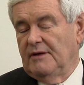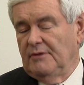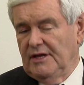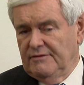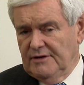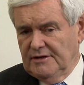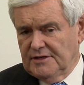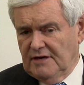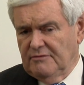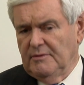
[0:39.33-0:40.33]
I believe in a
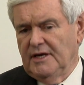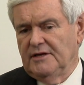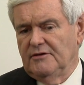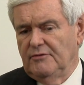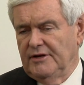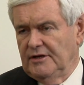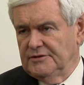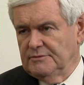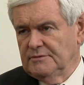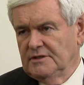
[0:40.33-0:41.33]
tough minded
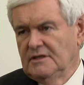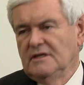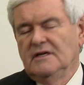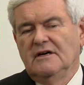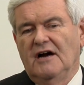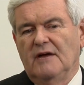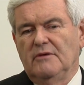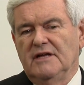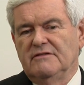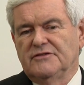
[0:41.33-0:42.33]
realism. I
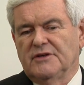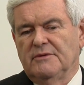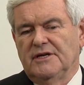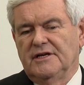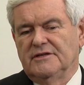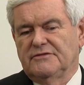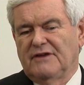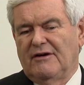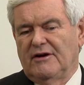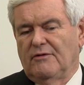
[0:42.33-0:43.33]
believe if somebody is
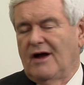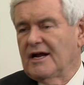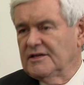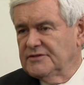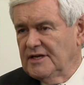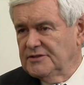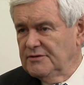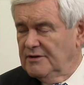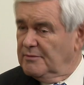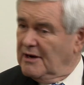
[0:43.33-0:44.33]
firing rockets at
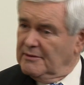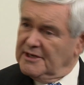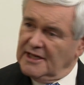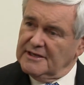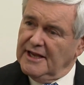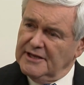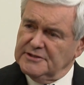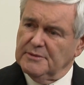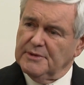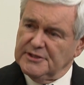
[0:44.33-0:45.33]
you, they're probably not engaged
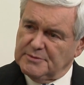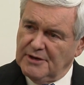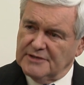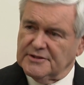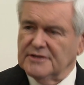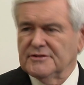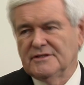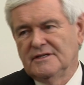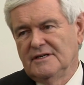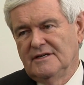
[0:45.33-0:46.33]
in a peace process.
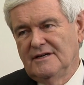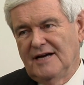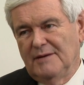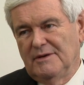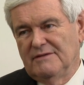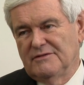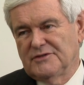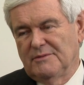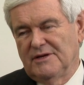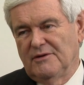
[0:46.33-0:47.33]
I believe if
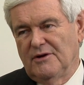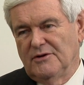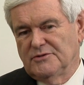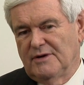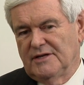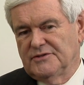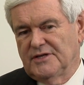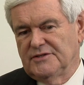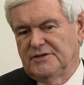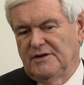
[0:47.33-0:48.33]
somebody goes around and
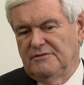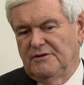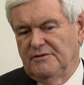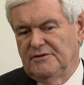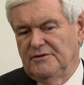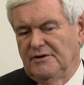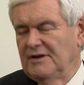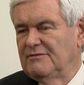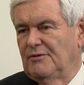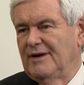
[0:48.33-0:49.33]
says you don't, you don't
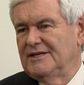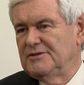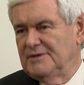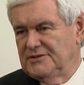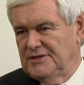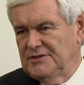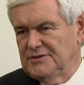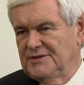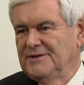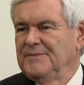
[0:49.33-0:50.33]
have a right to
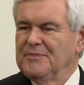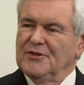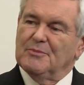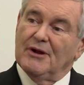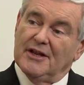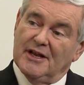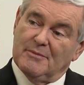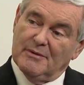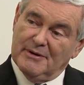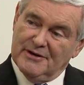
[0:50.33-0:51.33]
exist, they're probably not
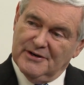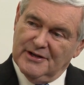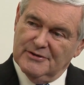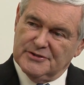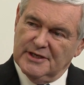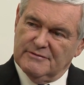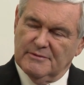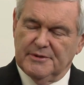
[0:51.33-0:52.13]
prepared to negotiate for